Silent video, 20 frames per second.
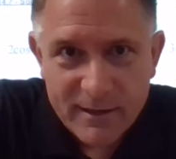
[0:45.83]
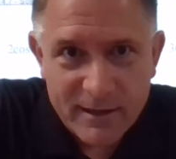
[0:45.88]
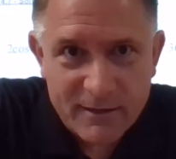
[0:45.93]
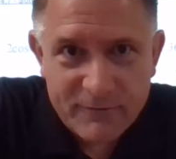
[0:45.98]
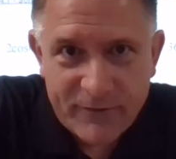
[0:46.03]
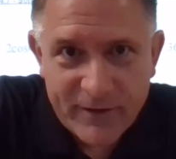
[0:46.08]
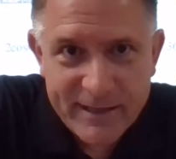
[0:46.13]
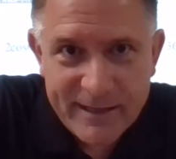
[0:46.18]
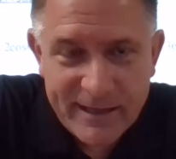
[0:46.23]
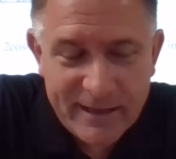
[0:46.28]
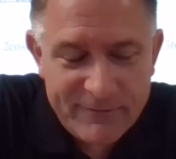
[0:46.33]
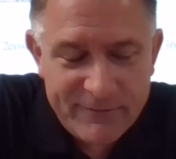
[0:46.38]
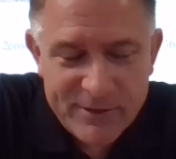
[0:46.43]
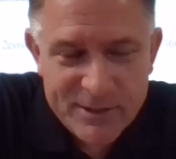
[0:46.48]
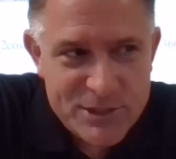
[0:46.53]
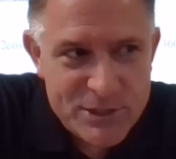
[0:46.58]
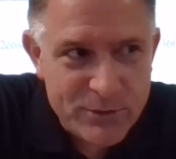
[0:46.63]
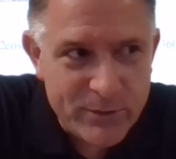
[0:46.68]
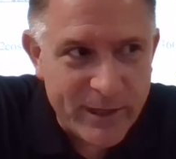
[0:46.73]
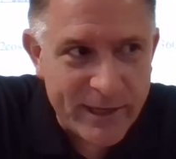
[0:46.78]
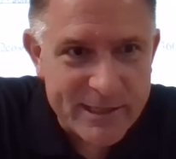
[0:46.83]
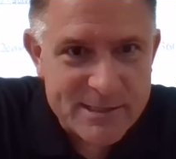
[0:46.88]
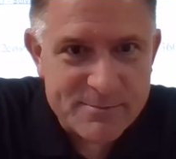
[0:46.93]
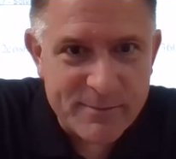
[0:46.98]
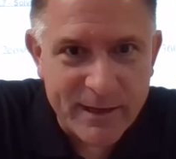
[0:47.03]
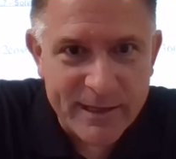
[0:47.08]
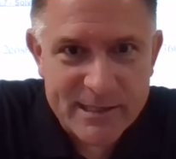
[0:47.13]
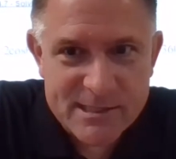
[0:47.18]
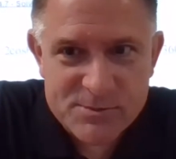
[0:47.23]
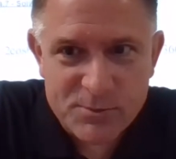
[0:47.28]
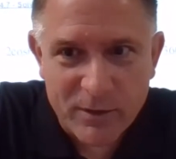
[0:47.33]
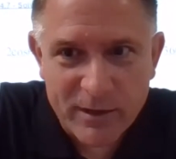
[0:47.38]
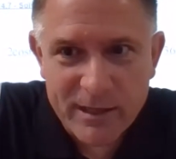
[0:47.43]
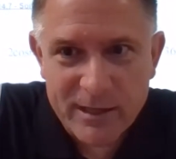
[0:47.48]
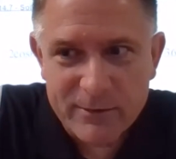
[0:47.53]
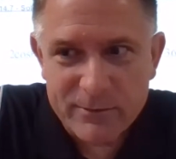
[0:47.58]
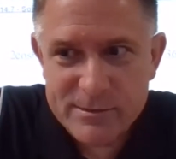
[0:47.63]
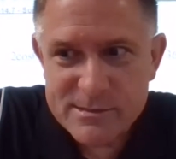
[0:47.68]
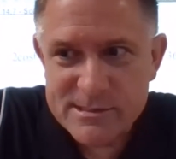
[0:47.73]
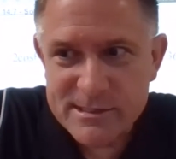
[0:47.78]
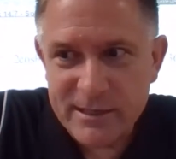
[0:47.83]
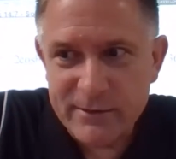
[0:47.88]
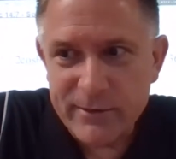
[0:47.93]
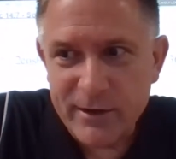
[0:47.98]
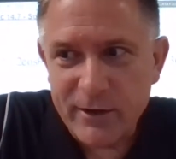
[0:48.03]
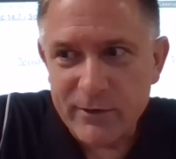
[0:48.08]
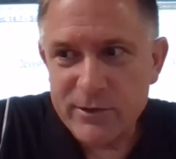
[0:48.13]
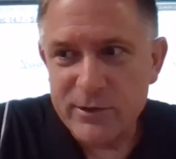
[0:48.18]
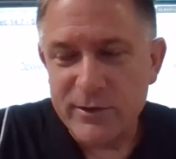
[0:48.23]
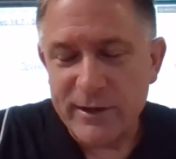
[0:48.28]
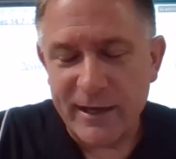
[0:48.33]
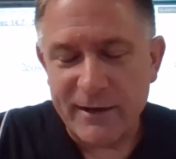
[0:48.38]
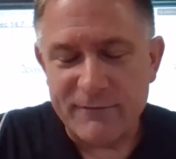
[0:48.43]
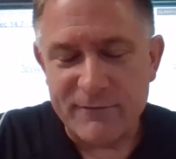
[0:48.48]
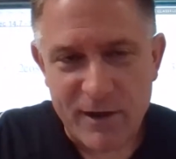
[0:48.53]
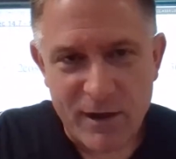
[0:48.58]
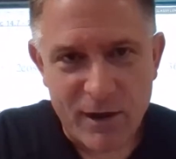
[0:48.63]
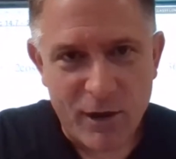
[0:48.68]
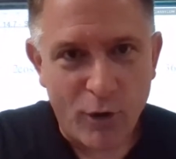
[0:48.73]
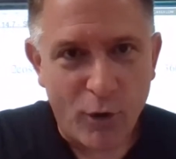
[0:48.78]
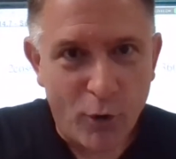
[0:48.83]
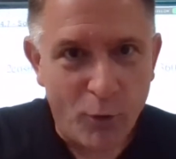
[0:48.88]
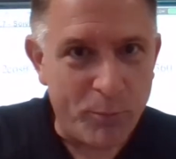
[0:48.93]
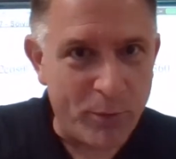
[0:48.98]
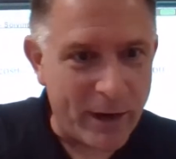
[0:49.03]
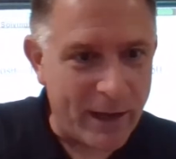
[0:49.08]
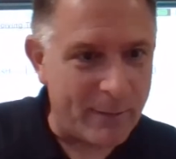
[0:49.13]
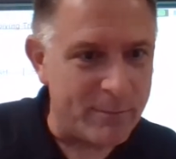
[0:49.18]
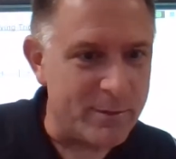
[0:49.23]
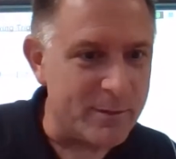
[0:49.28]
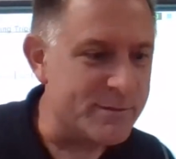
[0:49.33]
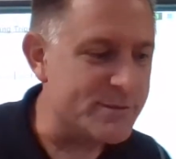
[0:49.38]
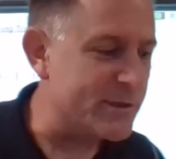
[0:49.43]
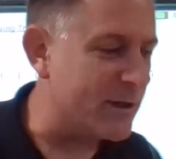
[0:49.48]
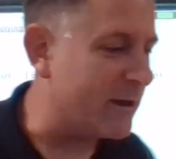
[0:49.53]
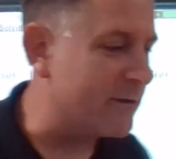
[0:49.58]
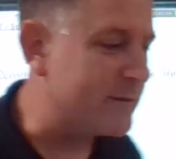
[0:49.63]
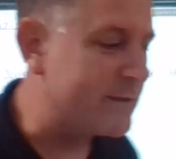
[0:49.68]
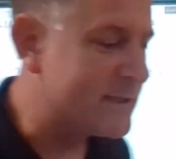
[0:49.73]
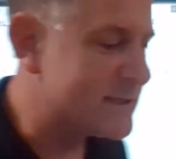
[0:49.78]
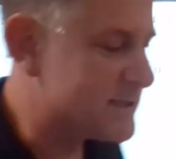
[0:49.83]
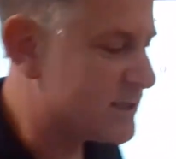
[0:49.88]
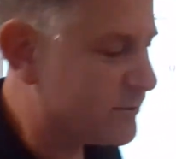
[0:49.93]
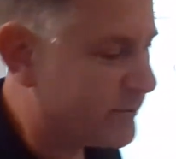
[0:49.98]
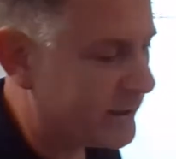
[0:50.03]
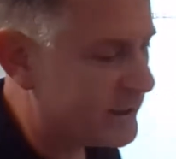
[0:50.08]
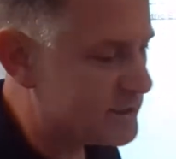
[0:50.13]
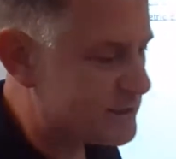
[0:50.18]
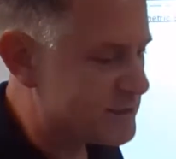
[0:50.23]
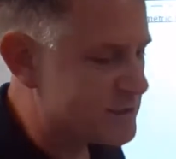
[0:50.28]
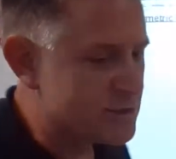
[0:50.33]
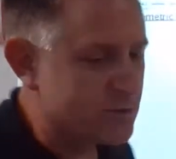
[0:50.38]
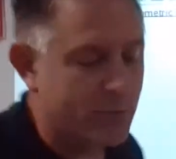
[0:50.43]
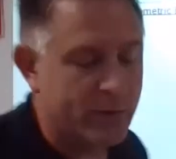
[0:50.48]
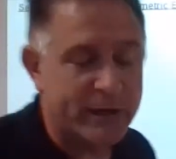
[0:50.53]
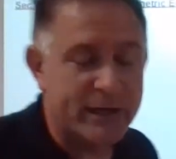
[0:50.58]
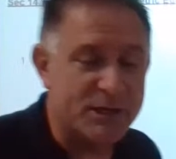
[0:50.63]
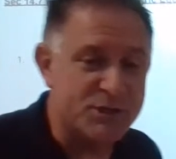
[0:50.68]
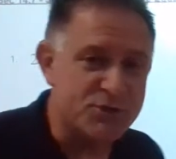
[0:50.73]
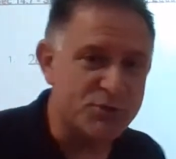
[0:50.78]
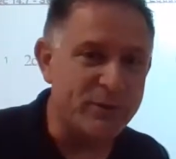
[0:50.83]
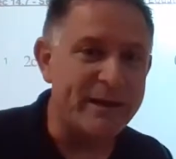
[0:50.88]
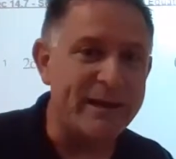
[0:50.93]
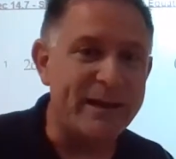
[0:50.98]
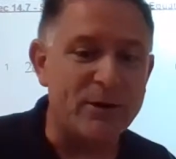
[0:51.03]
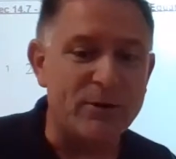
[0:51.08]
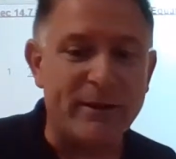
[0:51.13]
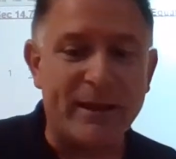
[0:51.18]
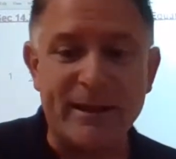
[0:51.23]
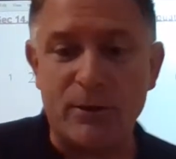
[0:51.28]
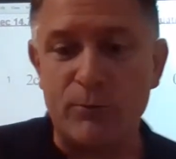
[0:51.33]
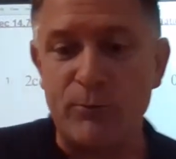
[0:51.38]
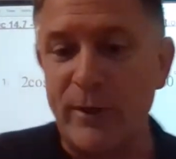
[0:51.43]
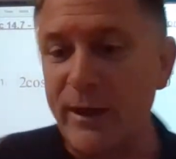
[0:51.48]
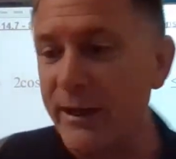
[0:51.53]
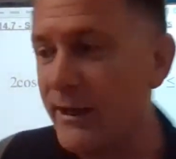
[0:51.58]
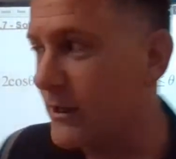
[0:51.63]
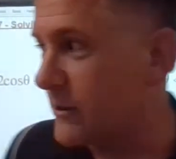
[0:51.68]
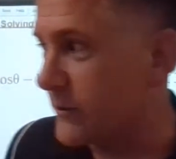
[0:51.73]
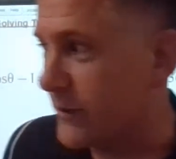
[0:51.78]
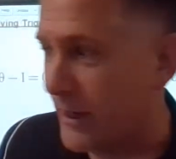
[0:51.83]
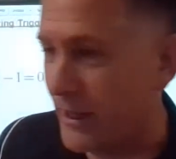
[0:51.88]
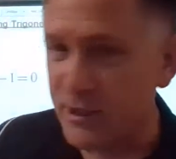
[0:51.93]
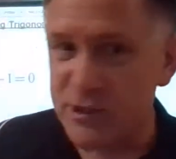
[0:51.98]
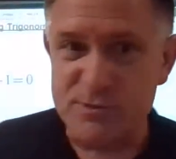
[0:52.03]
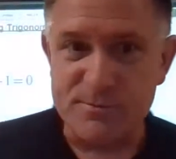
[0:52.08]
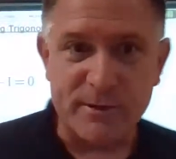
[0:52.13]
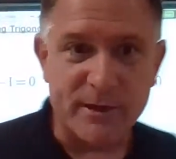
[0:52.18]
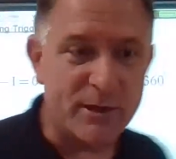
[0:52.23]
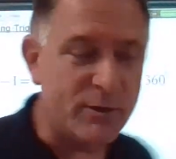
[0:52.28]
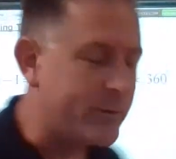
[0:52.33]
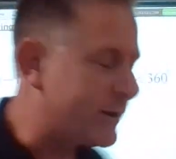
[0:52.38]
And if I gave you 2x minus 1 equals 0, you'd have no problem solving this equation. So we're going to treat it like a regular algebra